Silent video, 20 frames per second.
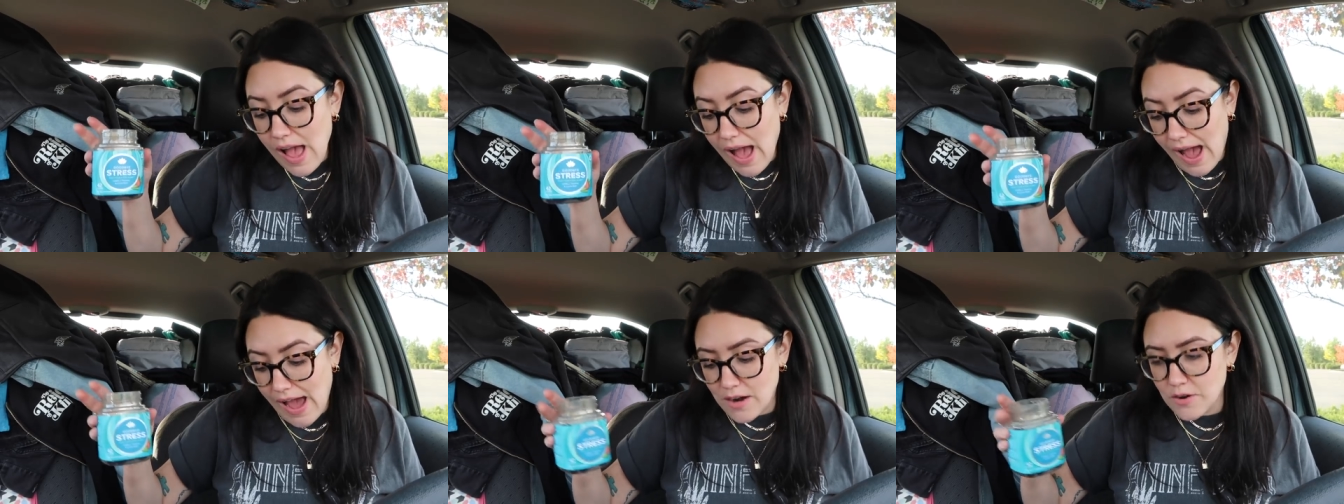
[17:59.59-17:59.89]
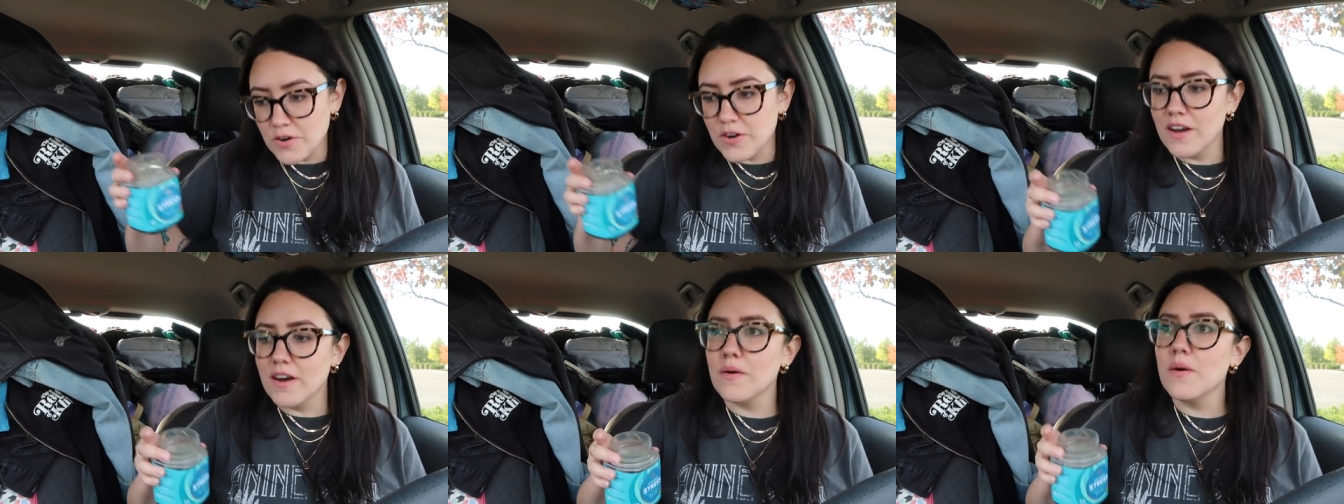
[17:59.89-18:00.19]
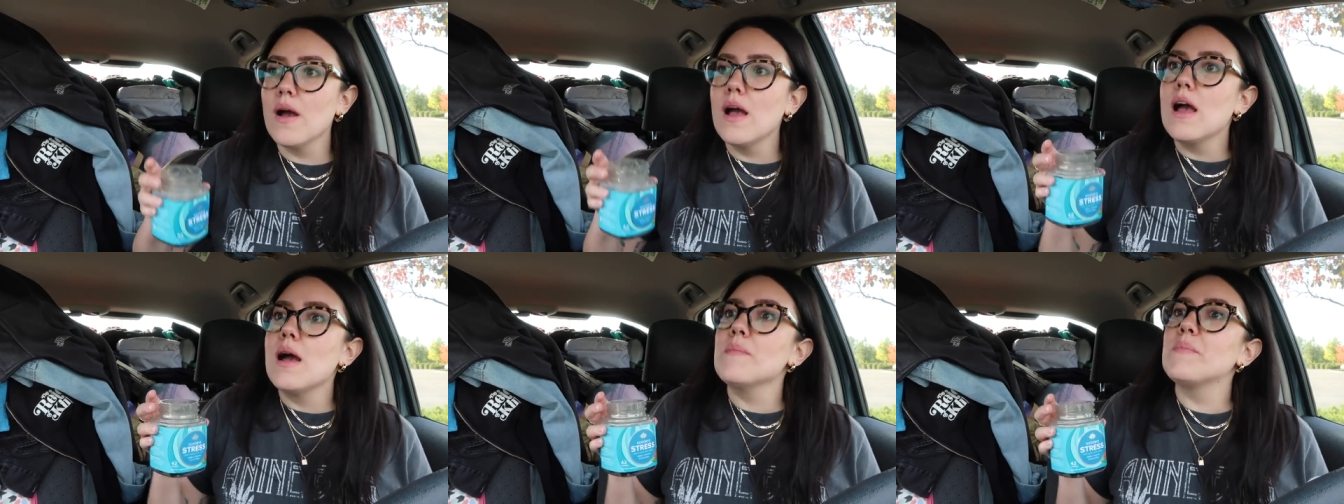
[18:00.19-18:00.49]
I don't know,
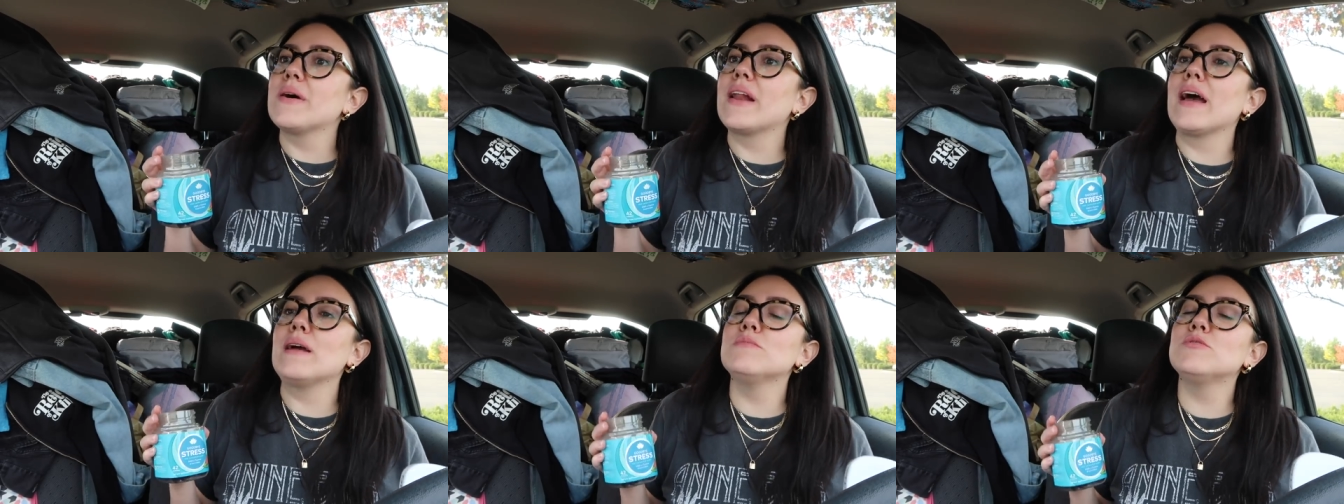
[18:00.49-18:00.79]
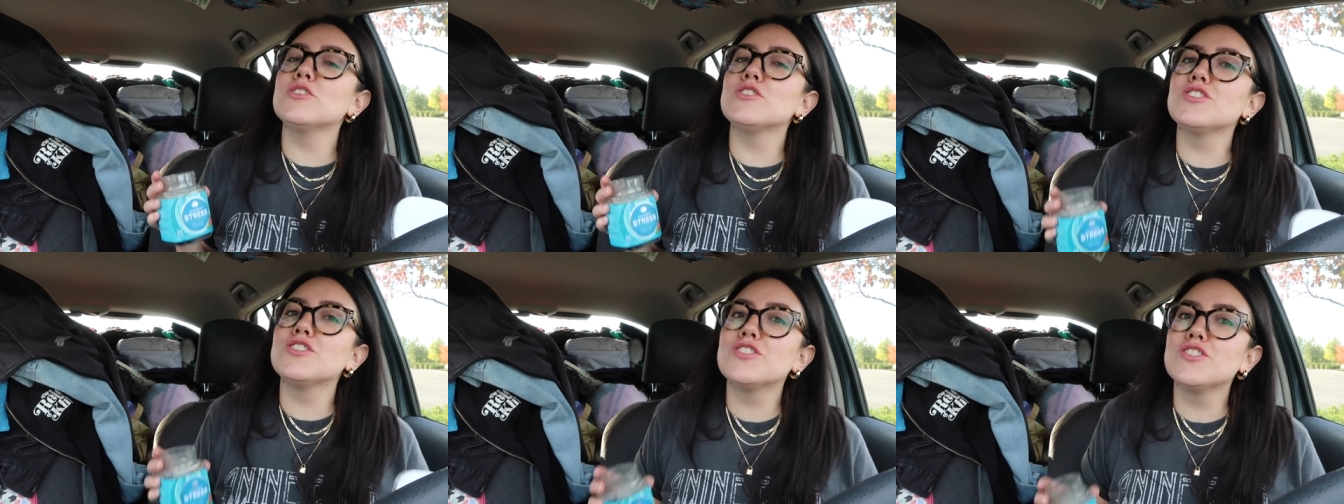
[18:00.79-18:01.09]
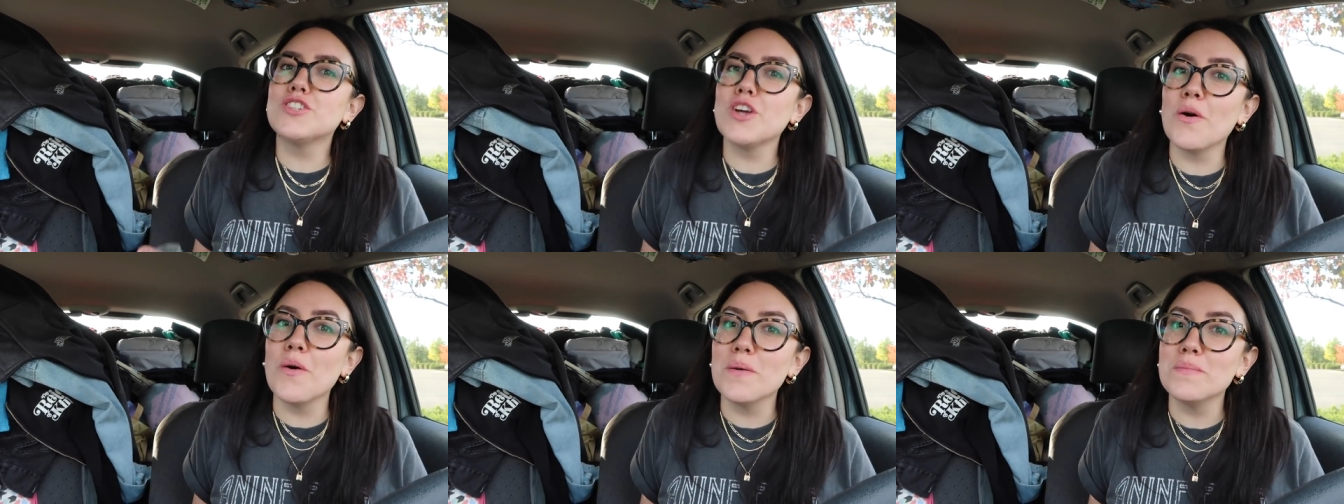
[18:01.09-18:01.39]
but I'm just
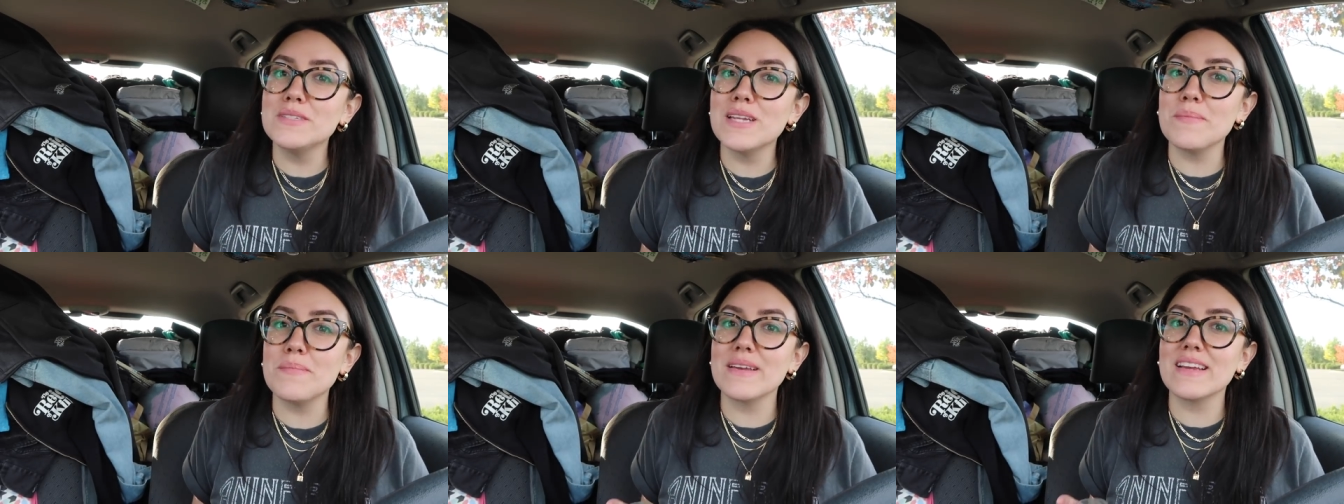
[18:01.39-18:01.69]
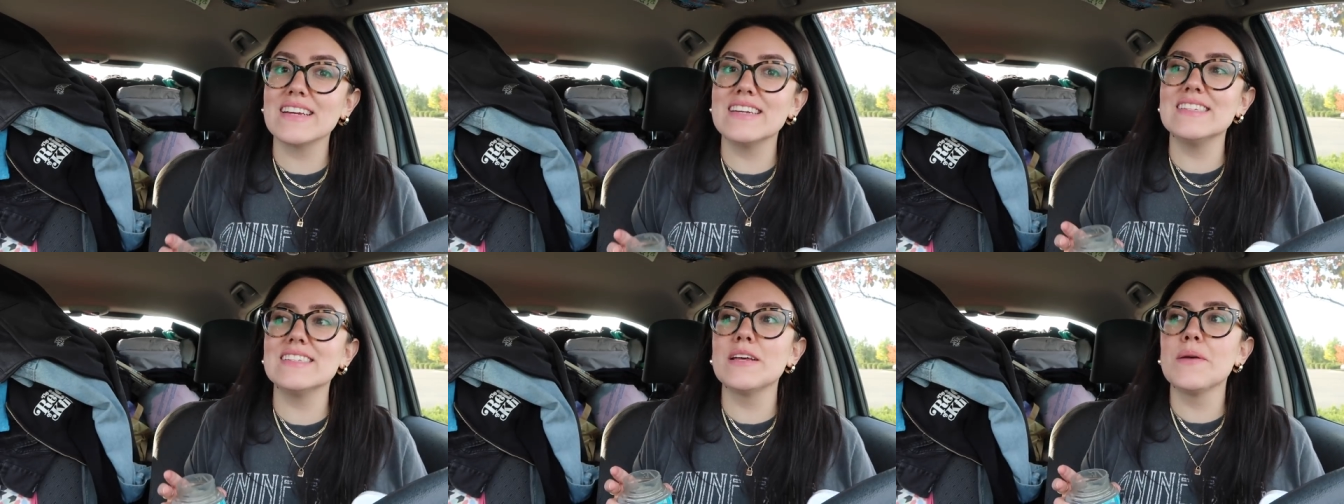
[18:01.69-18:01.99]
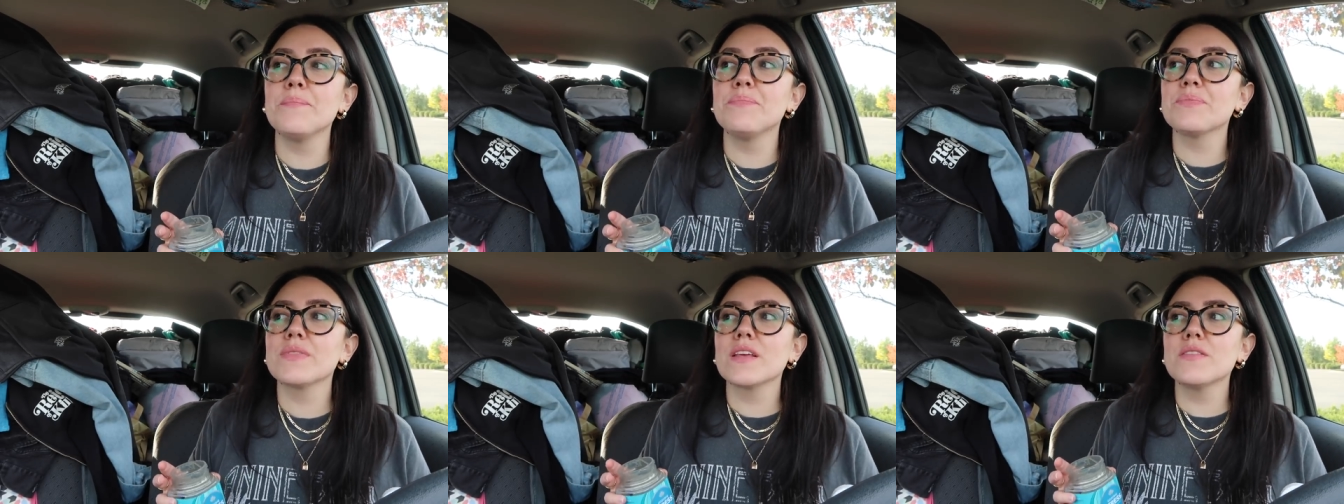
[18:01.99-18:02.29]
so upset because
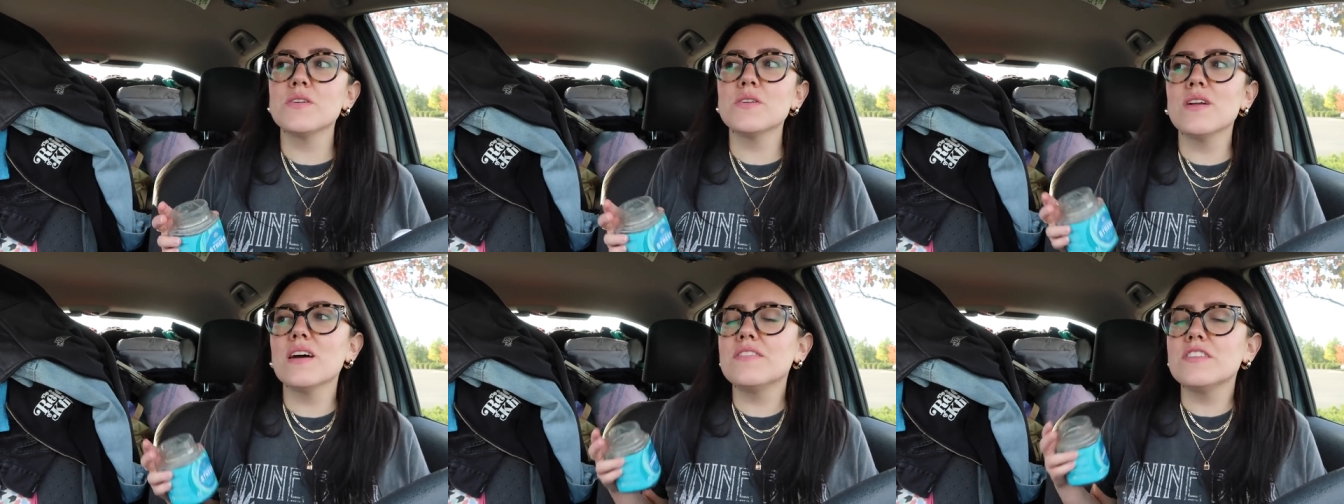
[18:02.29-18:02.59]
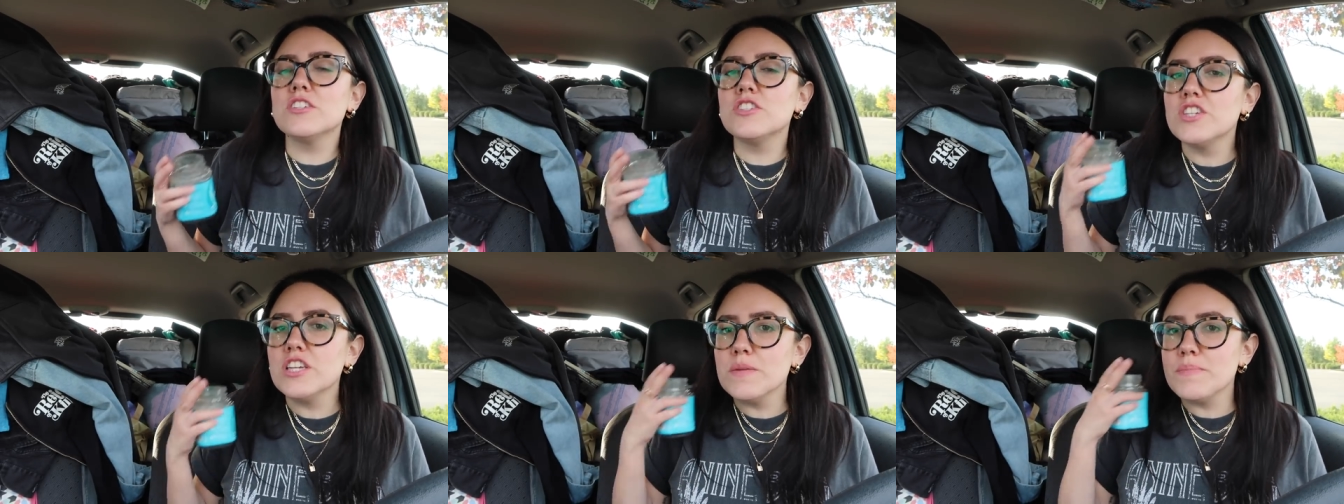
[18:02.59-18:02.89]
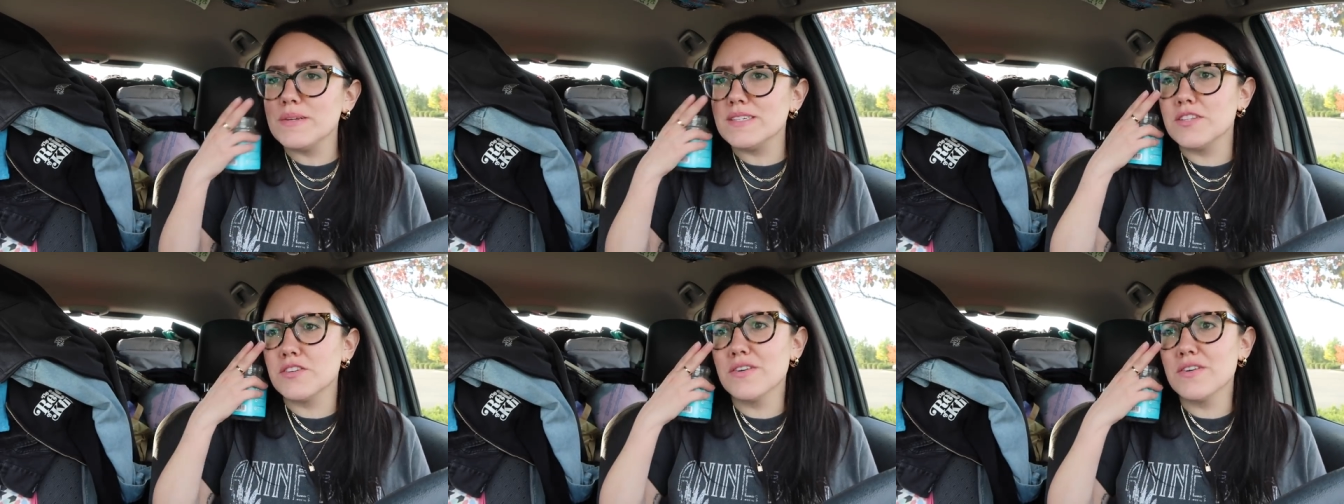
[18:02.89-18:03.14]
they're not the cheapest.